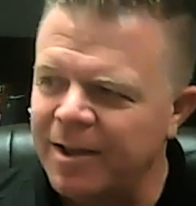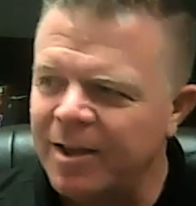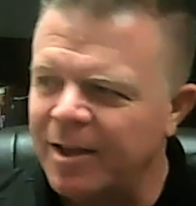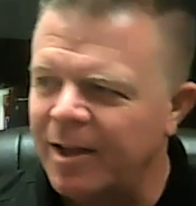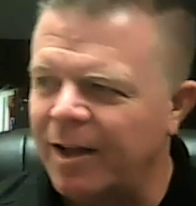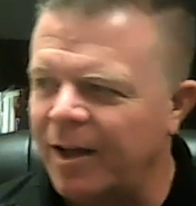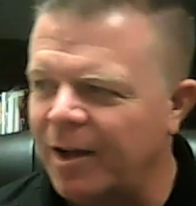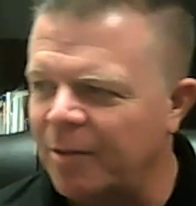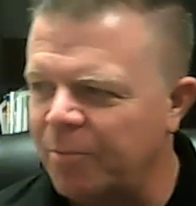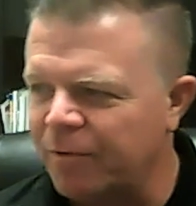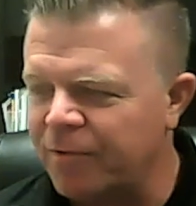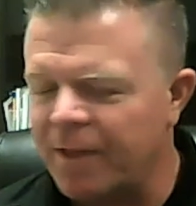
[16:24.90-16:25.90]

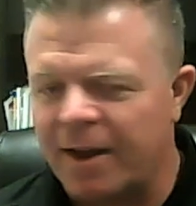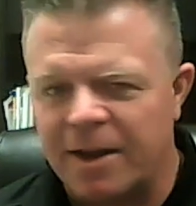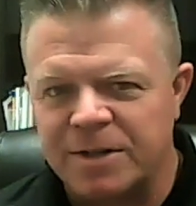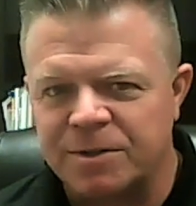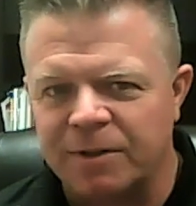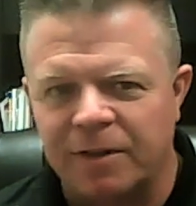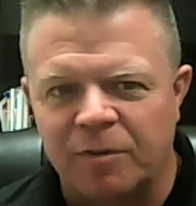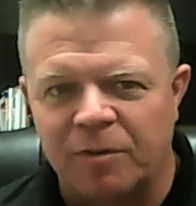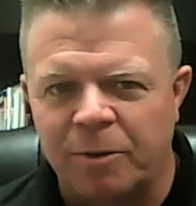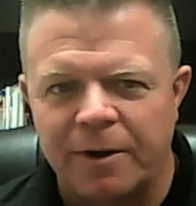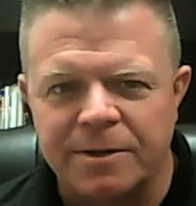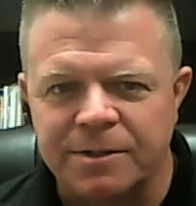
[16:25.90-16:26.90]
But for that entry level
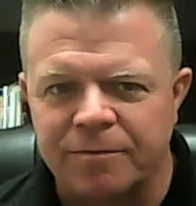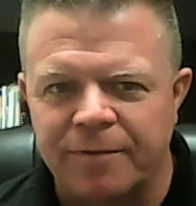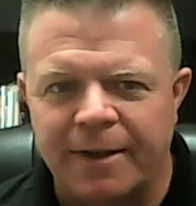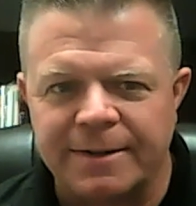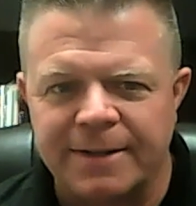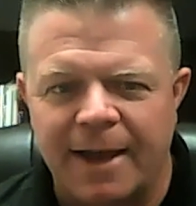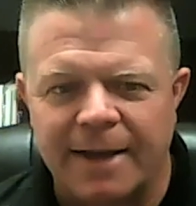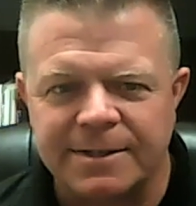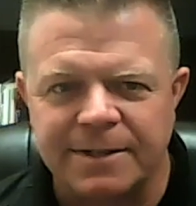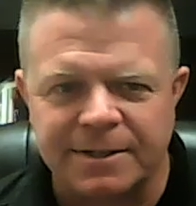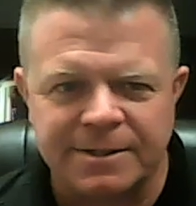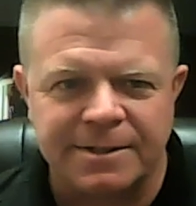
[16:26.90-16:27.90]
player, it's a
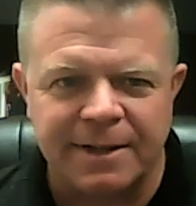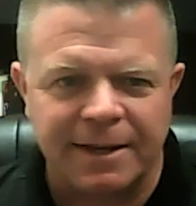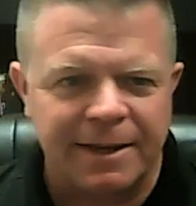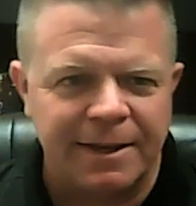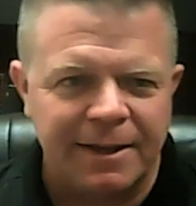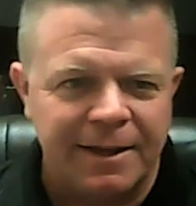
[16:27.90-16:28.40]
fantastic stick.